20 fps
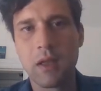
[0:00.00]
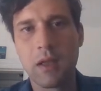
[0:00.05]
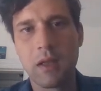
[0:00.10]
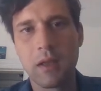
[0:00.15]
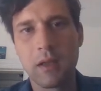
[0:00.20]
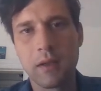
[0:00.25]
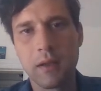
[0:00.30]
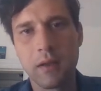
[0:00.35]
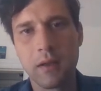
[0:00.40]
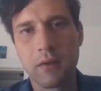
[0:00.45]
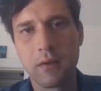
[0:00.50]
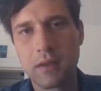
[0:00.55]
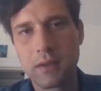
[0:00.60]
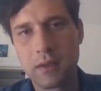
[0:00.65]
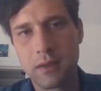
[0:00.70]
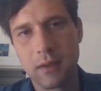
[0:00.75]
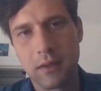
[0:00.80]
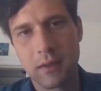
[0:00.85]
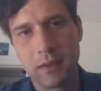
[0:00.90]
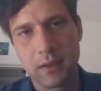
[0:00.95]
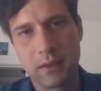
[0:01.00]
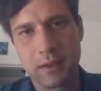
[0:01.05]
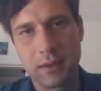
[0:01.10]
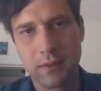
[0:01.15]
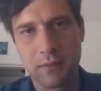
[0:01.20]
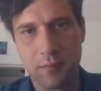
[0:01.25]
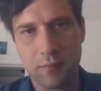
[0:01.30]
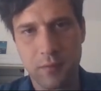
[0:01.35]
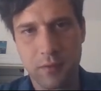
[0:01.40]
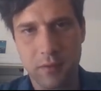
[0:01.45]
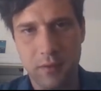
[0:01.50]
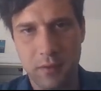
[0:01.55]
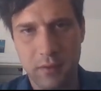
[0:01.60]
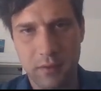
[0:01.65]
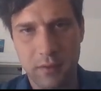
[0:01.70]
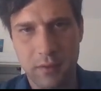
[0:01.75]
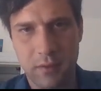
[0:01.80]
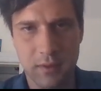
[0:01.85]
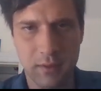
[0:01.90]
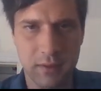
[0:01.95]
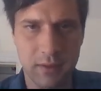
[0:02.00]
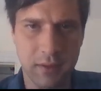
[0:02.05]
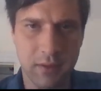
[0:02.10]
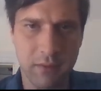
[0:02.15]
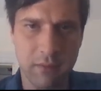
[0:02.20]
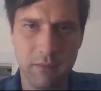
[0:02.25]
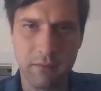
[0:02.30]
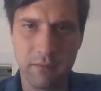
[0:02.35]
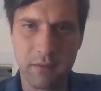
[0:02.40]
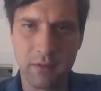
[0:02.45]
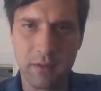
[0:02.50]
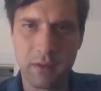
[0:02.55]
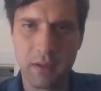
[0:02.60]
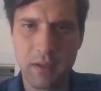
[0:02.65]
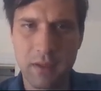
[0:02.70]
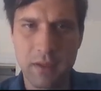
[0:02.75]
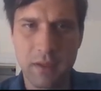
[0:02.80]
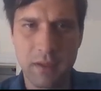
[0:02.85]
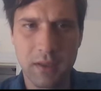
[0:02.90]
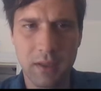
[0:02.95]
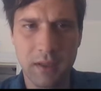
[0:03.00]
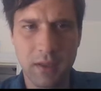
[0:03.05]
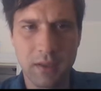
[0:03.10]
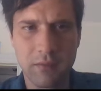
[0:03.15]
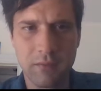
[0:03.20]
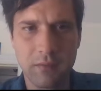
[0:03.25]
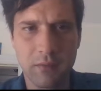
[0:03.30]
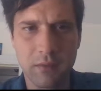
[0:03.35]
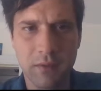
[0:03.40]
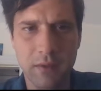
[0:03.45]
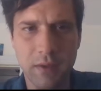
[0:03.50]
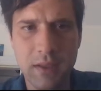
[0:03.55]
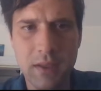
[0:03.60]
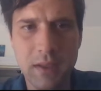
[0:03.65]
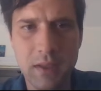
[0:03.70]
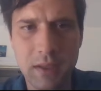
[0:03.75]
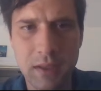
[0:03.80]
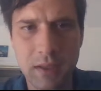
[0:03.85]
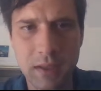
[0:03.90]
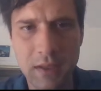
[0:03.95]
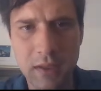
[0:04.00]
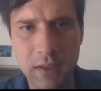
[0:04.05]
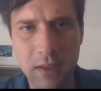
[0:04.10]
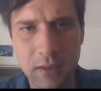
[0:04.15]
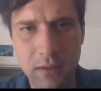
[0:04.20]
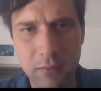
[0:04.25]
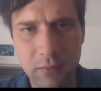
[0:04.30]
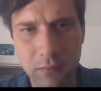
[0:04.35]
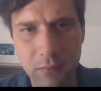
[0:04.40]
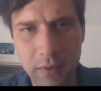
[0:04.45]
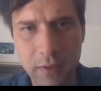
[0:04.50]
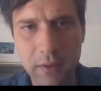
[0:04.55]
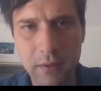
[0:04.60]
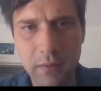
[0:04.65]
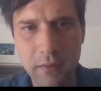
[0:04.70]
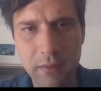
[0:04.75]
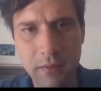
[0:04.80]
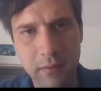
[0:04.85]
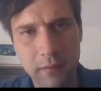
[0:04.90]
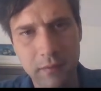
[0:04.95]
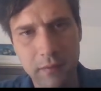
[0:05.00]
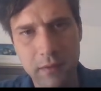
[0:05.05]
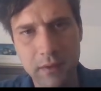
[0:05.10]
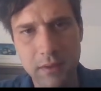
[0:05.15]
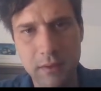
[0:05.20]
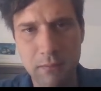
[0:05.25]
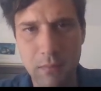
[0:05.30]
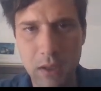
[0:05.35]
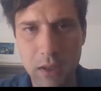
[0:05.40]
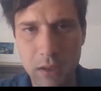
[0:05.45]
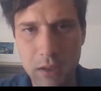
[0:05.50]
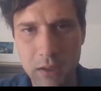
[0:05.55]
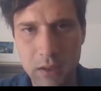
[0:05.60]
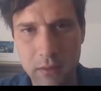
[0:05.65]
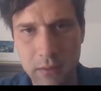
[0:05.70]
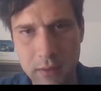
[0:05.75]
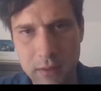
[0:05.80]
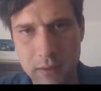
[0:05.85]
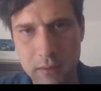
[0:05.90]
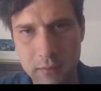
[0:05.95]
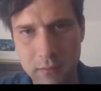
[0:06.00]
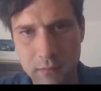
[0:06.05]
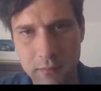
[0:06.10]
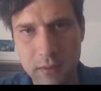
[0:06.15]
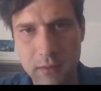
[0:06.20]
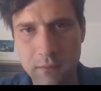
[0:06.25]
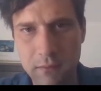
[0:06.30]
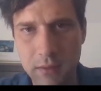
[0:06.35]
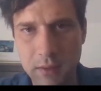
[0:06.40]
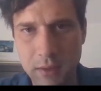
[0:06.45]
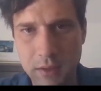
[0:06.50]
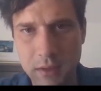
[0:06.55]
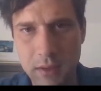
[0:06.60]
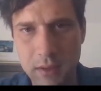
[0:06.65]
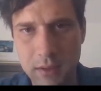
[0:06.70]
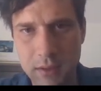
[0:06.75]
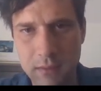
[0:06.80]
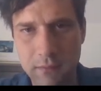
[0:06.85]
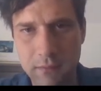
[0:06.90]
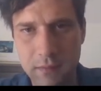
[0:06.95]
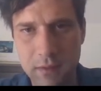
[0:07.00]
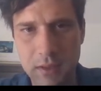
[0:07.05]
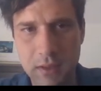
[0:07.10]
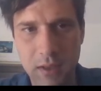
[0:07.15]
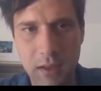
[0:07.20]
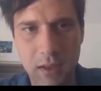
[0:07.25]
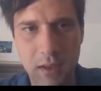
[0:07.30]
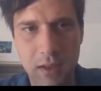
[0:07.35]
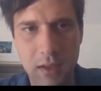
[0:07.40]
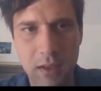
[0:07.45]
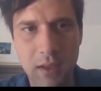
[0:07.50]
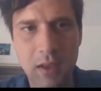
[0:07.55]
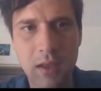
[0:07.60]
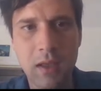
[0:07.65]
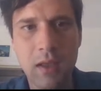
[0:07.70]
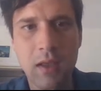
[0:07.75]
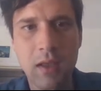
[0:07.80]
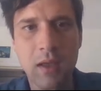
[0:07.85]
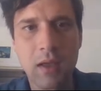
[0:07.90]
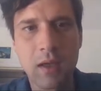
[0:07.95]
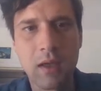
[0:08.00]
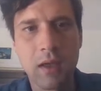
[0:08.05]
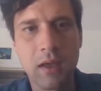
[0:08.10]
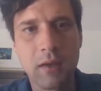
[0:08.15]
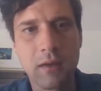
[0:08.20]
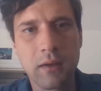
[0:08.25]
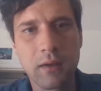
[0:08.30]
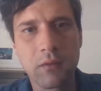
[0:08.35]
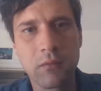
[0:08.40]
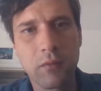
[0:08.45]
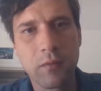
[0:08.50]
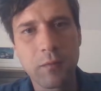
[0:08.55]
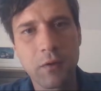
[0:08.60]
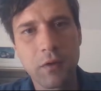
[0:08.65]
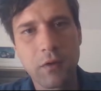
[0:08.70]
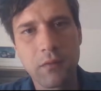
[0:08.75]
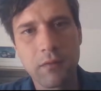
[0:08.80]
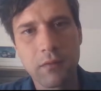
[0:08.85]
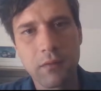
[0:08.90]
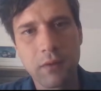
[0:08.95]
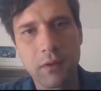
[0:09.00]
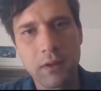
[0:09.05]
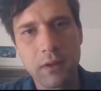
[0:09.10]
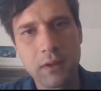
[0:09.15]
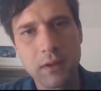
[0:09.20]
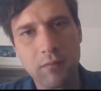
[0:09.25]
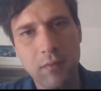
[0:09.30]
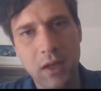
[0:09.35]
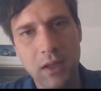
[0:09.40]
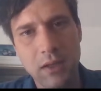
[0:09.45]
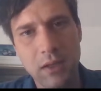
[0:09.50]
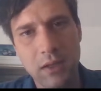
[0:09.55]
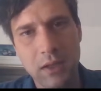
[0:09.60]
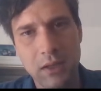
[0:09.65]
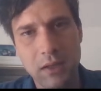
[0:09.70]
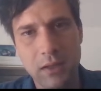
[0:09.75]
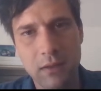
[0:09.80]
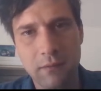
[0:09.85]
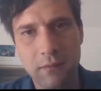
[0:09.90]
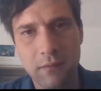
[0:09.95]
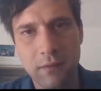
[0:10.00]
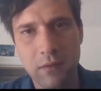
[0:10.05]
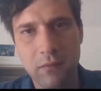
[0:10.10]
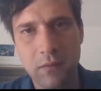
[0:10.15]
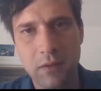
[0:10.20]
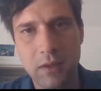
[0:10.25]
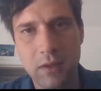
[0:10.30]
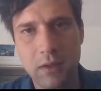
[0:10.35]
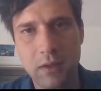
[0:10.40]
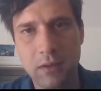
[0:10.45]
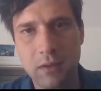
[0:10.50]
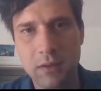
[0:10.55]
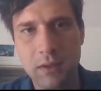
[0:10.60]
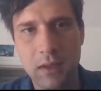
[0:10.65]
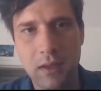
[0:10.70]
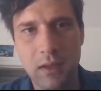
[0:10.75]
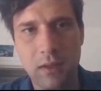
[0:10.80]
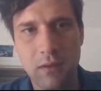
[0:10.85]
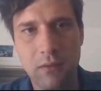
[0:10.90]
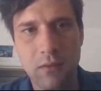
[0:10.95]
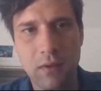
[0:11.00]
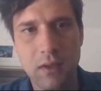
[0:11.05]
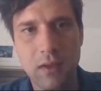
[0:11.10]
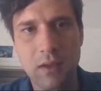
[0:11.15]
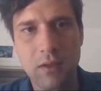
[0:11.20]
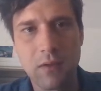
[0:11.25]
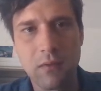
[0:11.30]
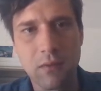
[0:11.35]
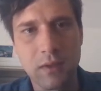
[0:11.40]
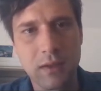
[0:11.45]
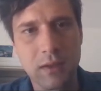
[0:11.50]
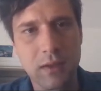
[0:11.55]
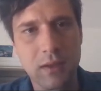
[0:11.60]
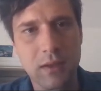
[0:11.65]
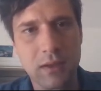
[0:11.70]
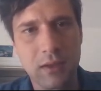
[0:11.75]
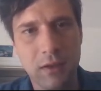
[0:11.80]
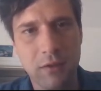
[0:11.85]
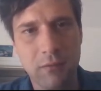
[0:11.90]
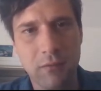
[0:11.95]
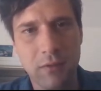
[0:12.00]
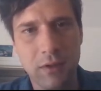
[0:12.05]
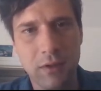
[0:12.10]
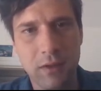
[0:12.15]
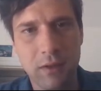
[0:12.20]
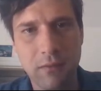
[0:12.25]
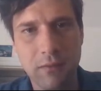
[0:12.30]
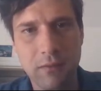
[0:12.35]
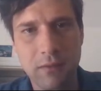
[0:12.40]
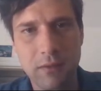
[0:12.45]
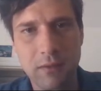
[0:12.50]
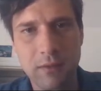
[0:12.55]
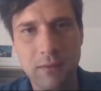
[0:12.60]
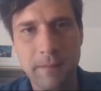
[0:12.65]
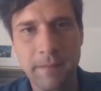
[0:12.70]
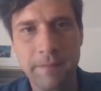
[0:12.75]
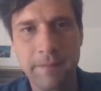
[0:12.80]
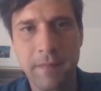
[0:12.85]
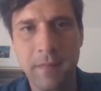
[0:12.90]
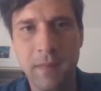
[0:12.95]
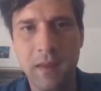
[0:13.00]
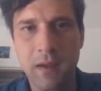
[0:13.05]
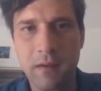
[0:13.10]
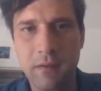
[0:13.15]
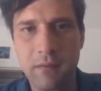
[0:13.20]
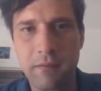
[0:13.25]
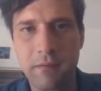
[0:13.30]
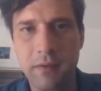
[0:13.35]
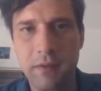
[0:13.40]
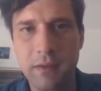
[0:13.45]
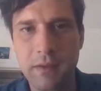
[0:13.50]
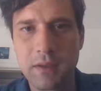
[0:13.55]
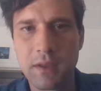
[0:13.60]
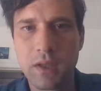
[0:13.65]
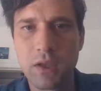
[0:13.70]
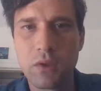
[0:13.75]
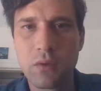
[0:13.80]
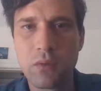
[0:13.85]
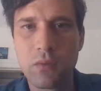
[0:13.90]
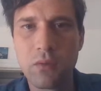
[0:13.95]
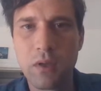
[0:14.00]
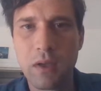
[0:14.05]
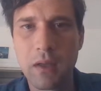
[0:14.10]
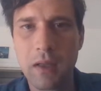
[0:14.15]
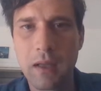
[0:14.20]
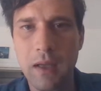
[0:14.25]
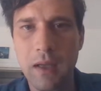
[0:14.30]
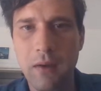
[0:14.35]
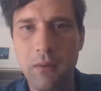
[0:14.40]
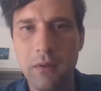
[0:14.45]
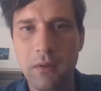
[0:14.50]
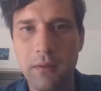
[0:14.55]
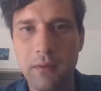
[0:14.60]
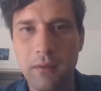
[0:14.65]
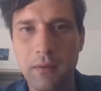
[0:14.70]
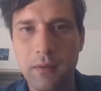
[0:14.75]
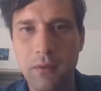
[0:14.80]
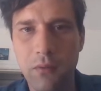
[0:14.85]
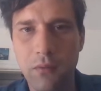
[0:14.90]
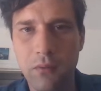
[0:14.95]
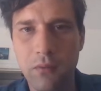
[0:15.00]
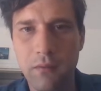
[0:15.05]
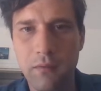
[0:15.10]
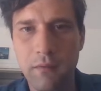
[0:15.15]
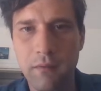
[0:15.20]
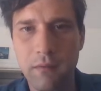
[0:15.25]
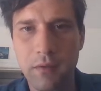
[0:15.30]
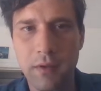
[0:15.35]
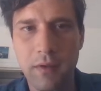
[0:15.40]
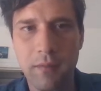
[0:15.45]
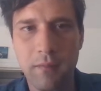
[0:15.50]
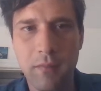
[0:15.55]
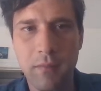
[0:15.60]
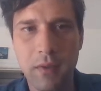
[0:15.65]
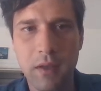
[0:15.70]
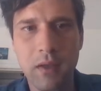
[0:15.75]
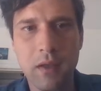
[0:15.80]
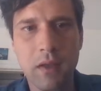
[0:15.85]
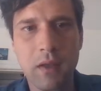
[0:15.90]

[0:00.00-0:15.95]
Lethau has a lot to say about other things, however. He indicates, for instance, that the rigor of his military service functioned as a facade, and that the women who filled his imagination for 20 years had no need to exist anywhere else. The phrase, "to allow her total freedom,"